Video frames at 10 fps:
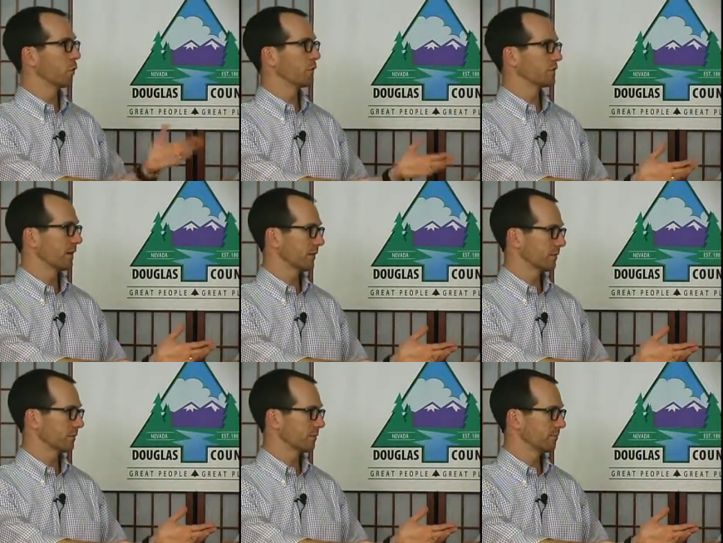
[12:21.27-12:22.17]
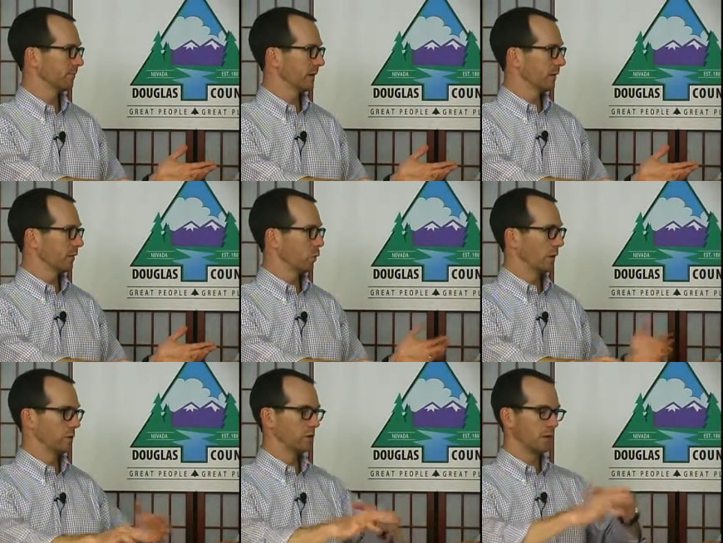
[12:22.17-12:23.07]
North Sails. Sure.
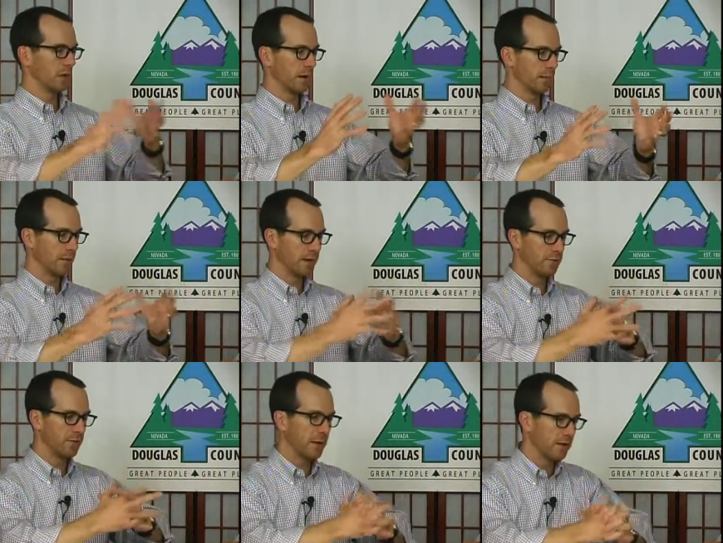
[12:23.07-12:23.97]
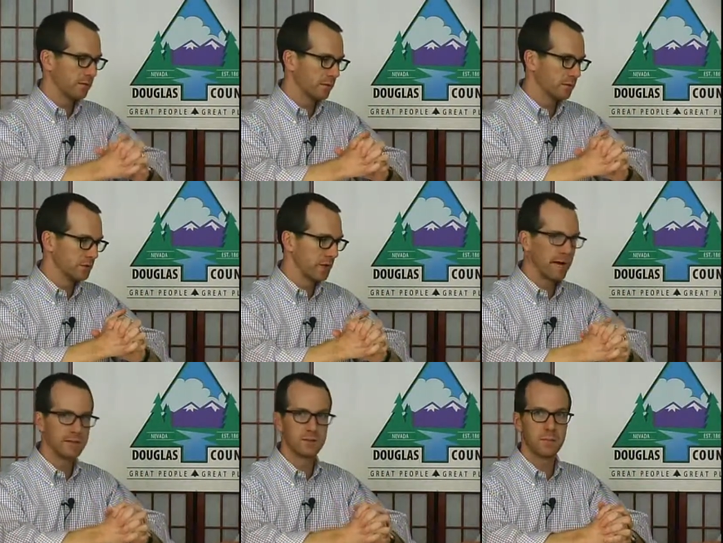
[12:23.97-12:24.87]
Which uh,
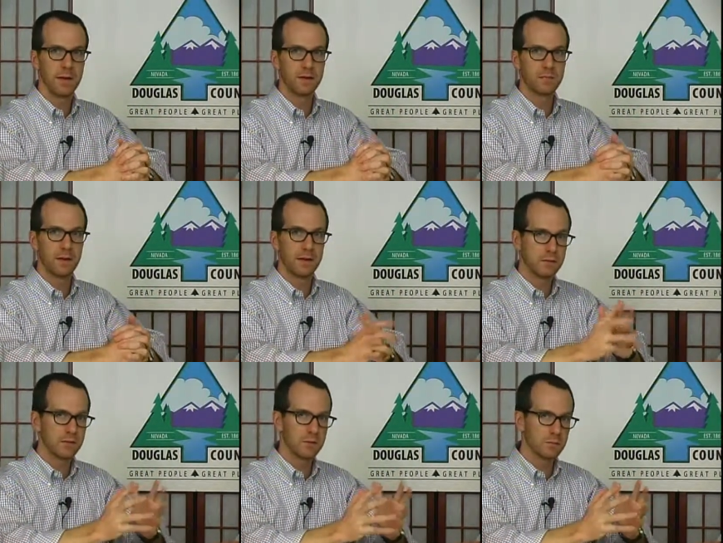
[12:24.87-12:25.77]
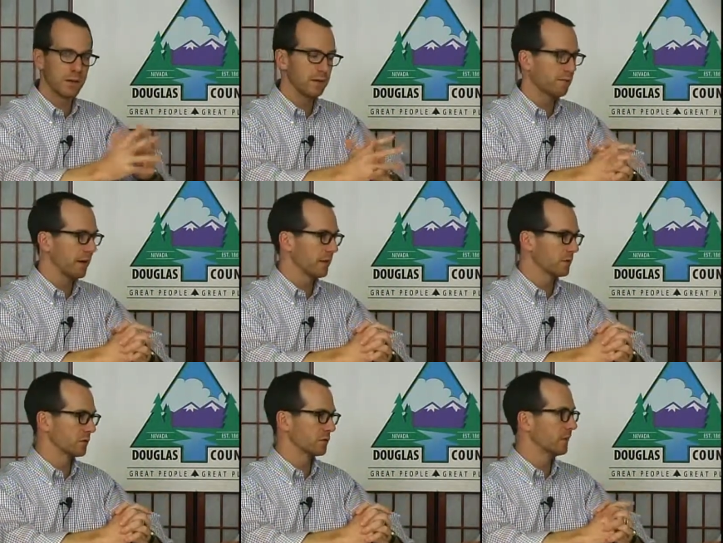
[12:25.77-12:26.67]
designs and manufa engineers,
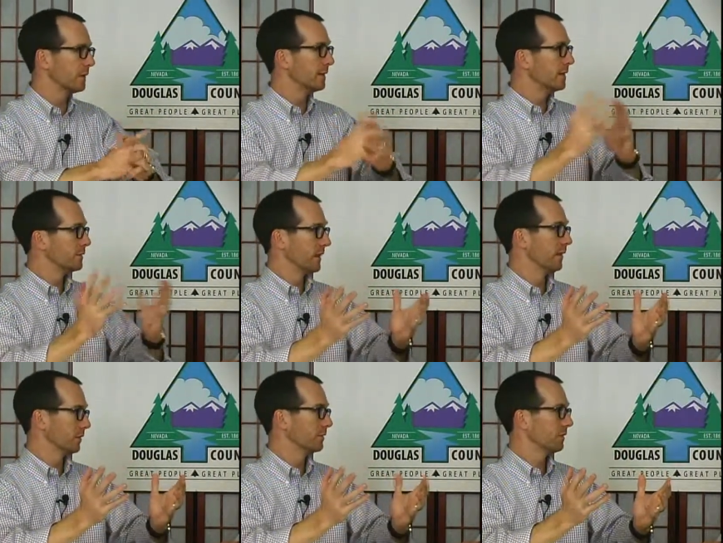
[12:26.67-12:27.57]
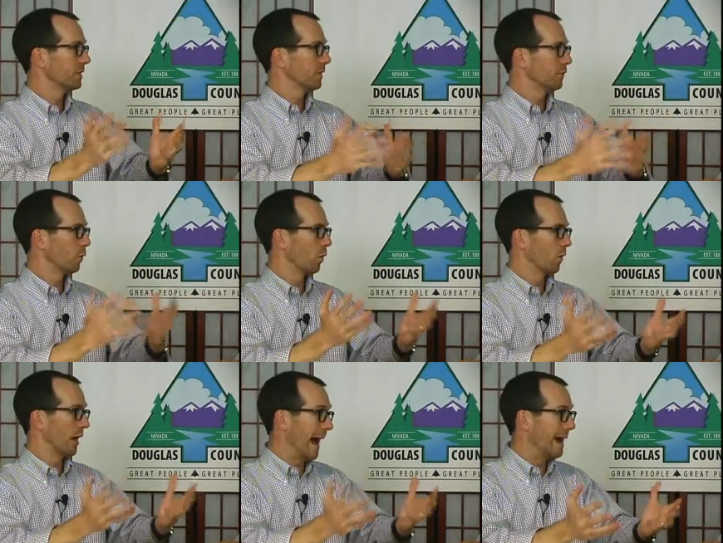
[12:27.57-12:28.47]
manufactures sails
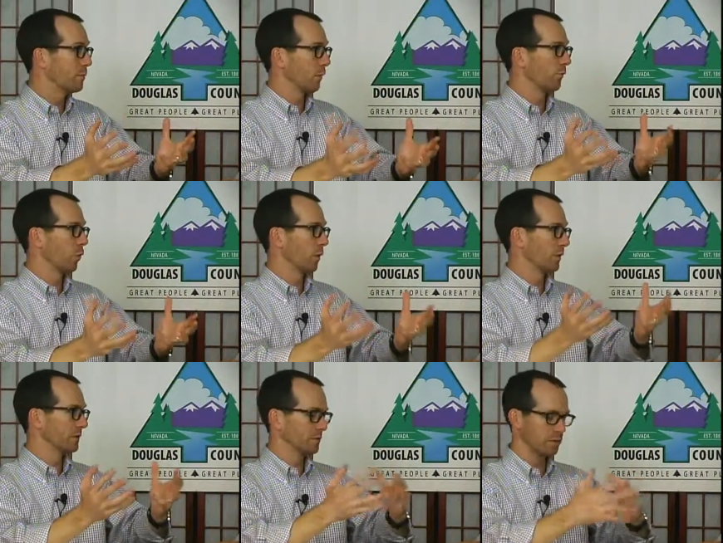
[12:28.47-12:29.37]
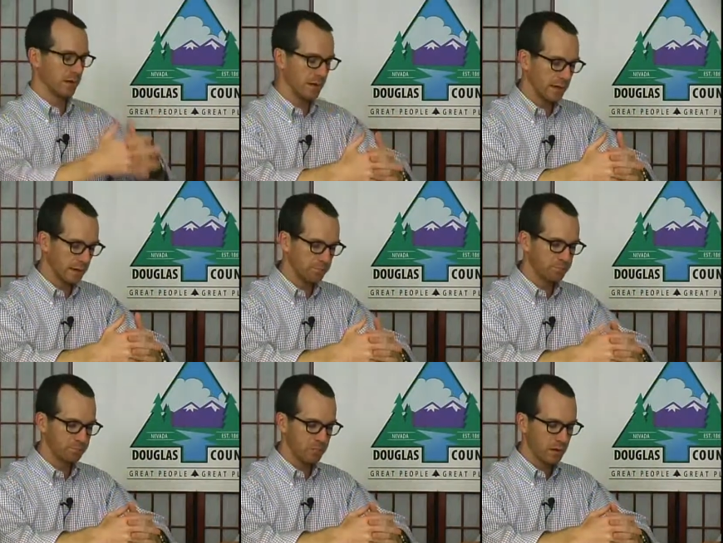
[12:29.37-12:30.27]
for high performance
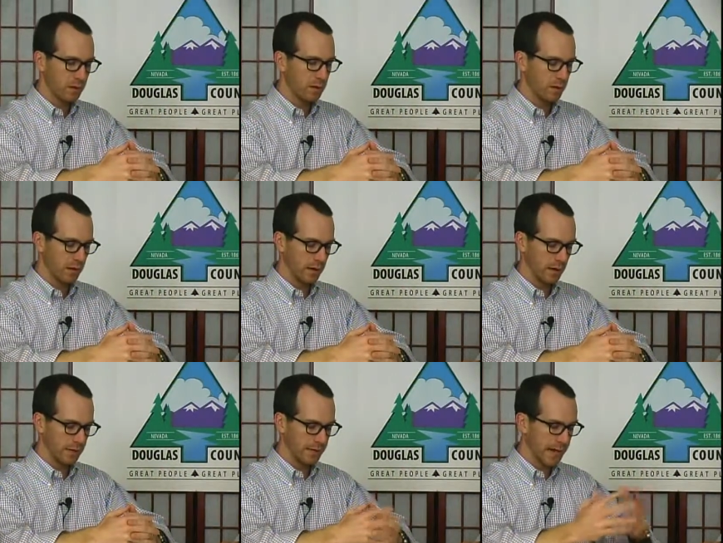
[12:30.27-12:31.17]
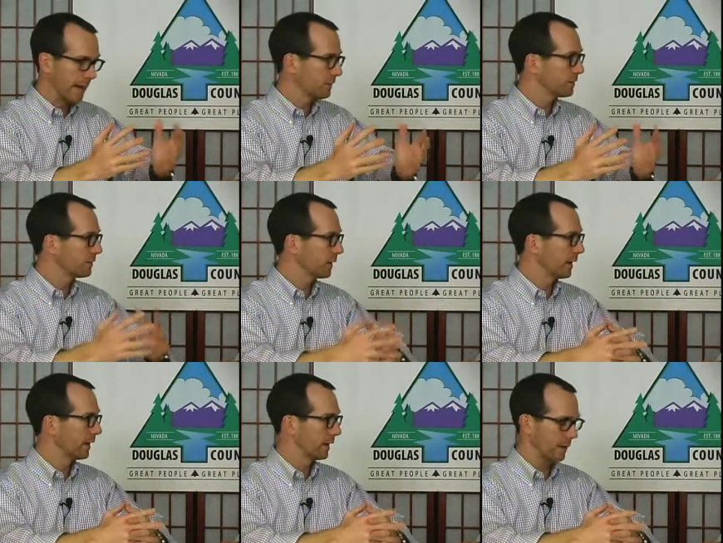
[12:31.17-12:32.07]
um, uh, yachts
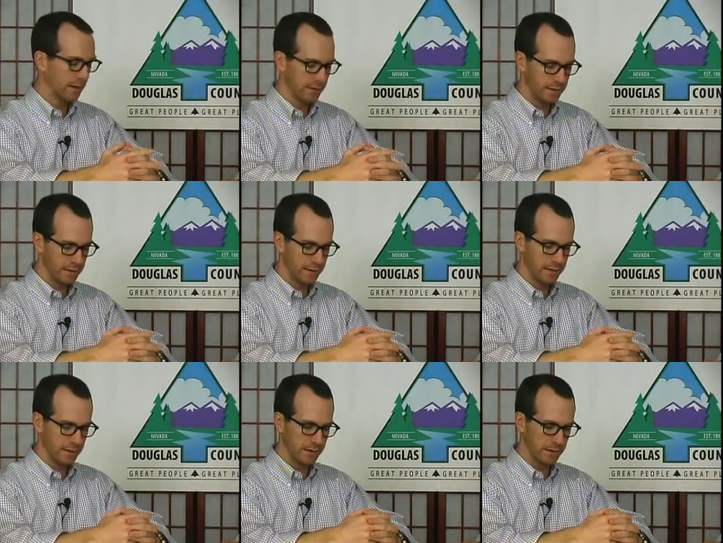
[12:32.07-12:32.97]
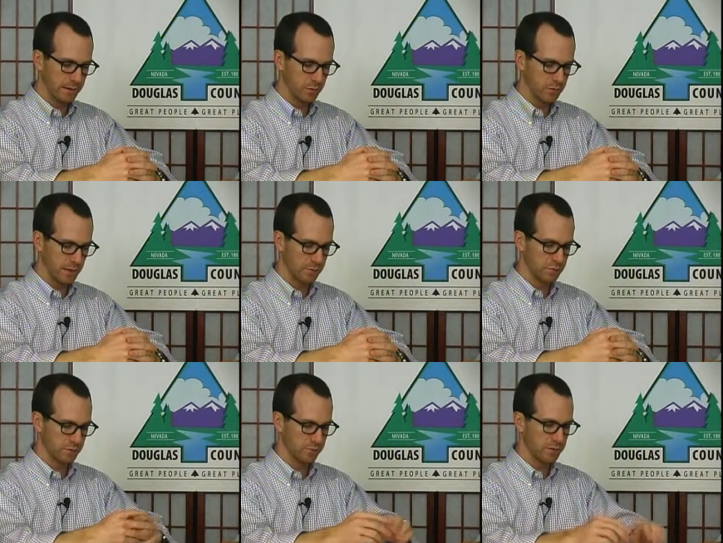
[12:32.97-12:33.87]
and, and, uh, and, and, other
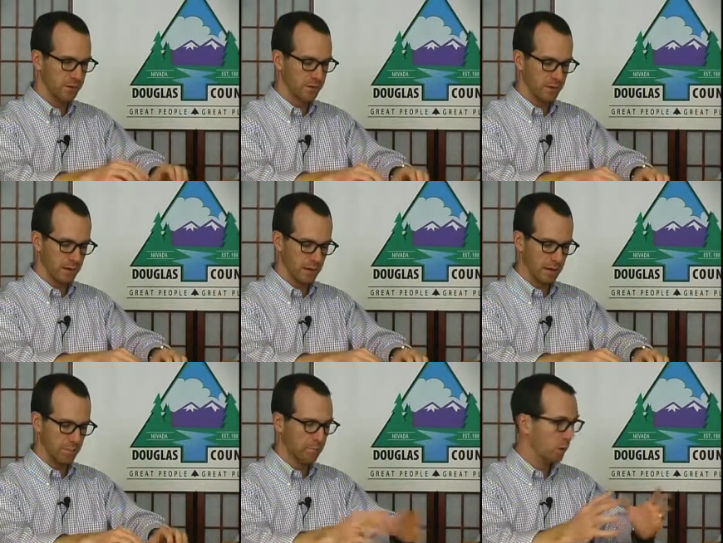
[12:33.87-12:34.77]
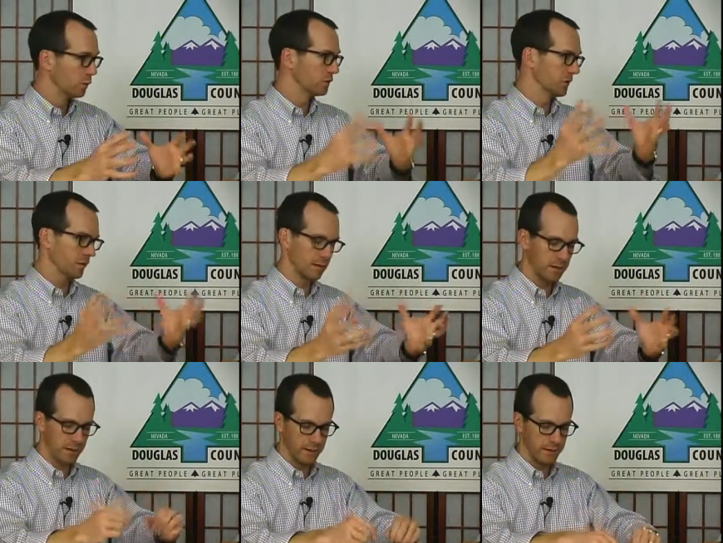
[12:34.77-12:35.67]
types of uh, boats
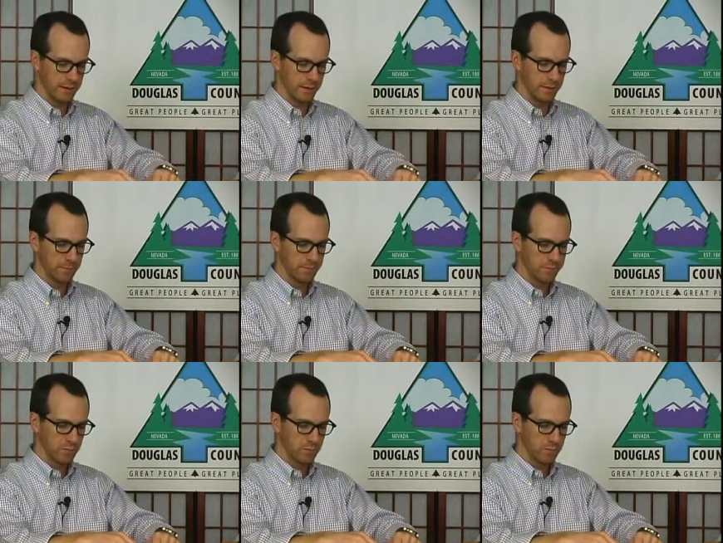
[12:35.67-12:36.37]
and, and uh,